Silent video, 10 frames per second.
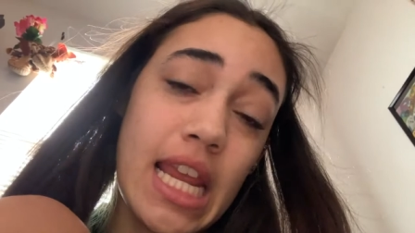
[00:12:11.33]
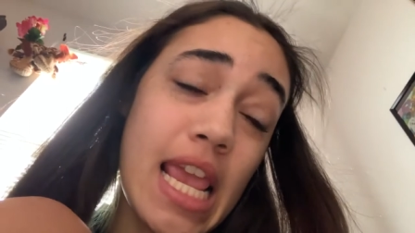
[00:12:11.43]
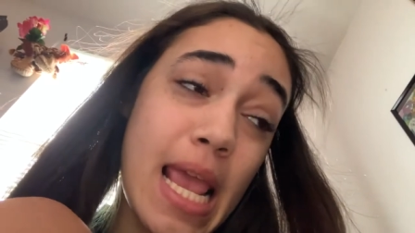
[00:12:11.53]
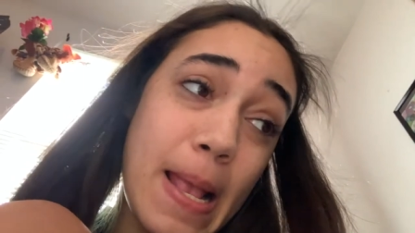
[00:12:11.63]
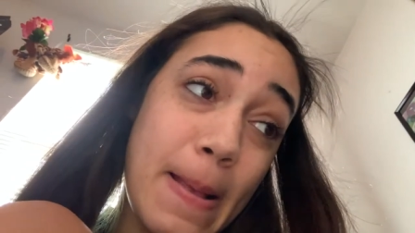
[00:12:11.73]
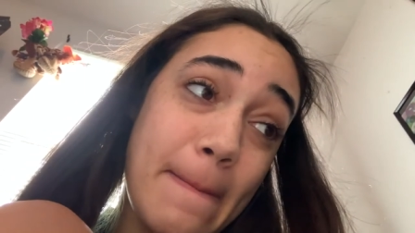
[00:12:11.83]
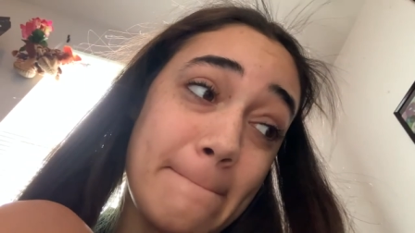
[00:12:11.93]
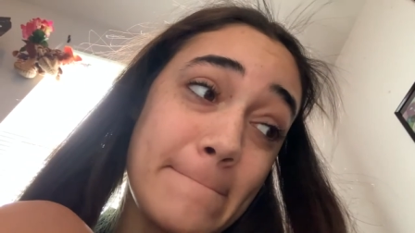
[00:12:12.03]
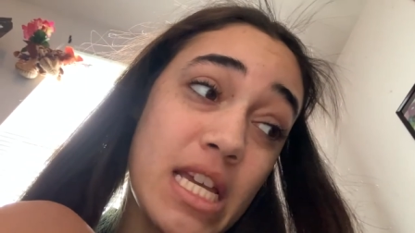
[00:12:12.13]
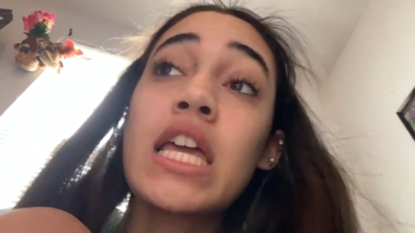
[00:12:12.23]

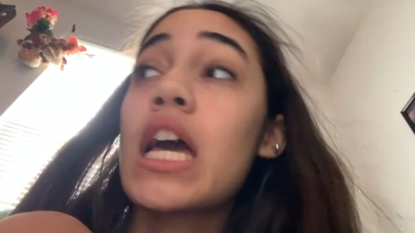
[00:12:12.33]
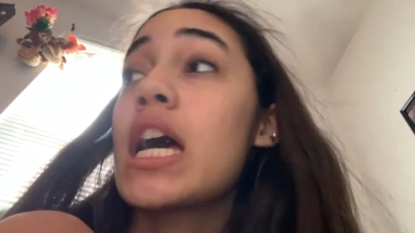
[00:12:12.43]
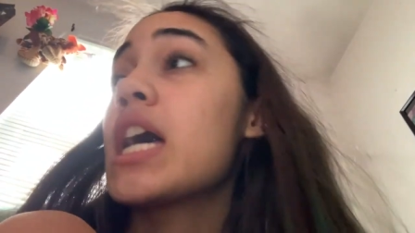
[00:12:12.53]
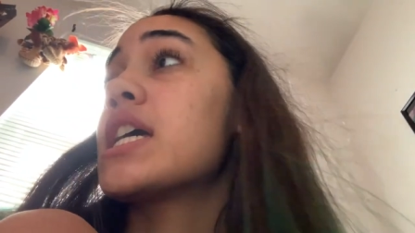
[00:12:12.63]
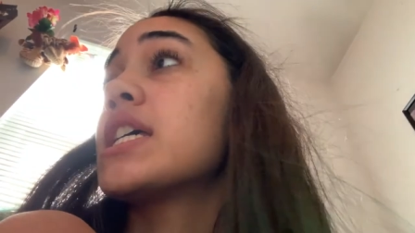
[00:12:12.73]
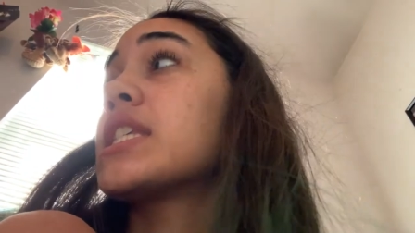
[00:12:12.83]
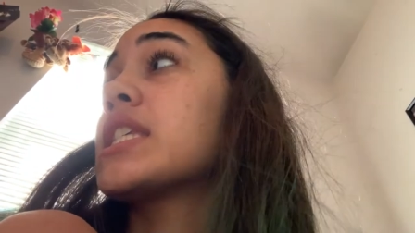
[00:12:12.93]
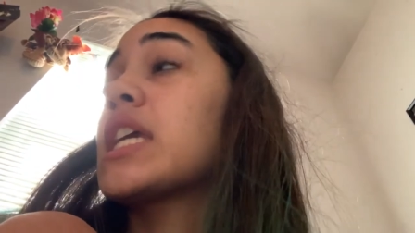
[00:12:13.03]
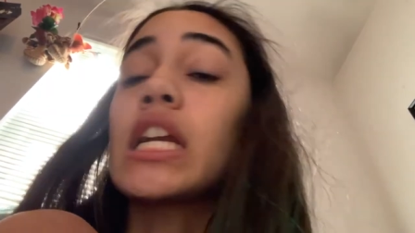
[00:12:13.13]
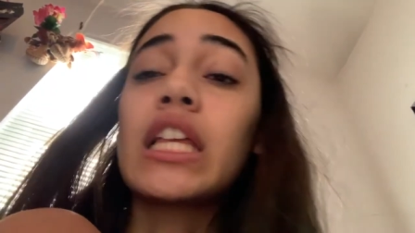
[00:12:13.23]
him. Cause
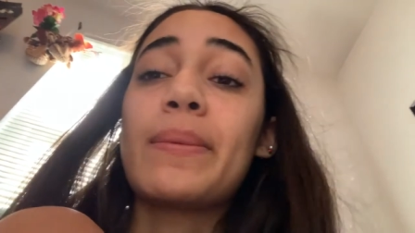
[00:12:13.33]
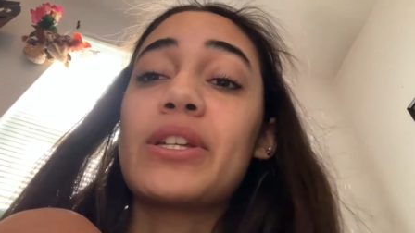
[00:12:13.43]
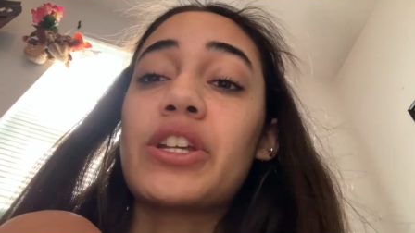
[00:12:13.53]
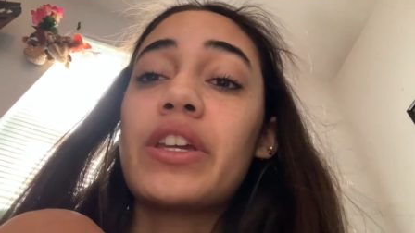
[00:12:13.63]
here, let me show